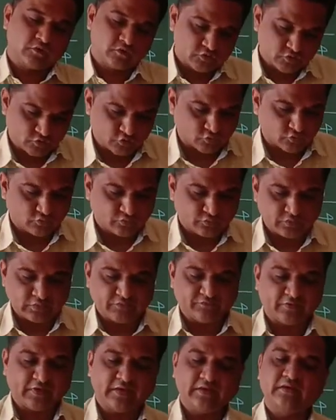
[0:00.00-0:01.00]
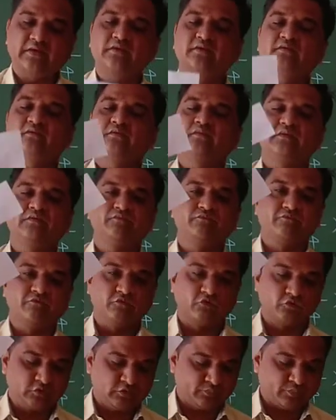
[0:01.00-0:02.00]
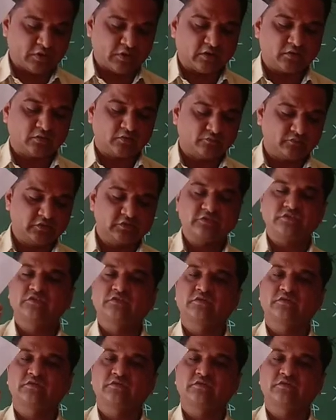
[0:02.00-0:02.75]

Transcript: So if I cut the fourth part of this